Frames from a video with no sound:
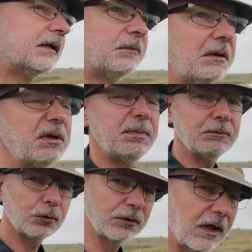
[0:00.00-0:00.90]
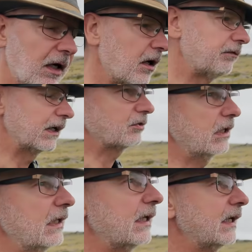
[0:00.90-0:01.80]
Maybe a bit more than half
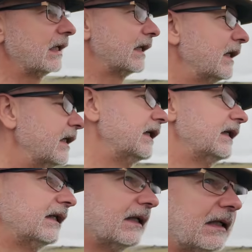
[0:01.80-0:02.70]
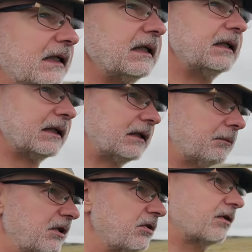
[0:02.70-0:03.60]
actually.
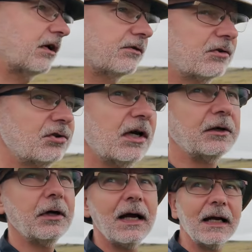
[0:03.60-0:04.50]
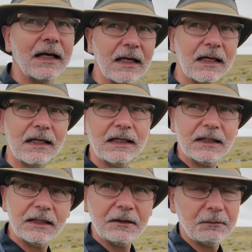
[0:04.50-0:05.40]
But it just goes to show
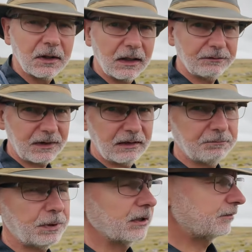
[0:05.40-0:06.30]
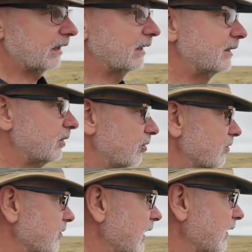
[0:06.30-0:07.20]
we don't have to have perfect conditions to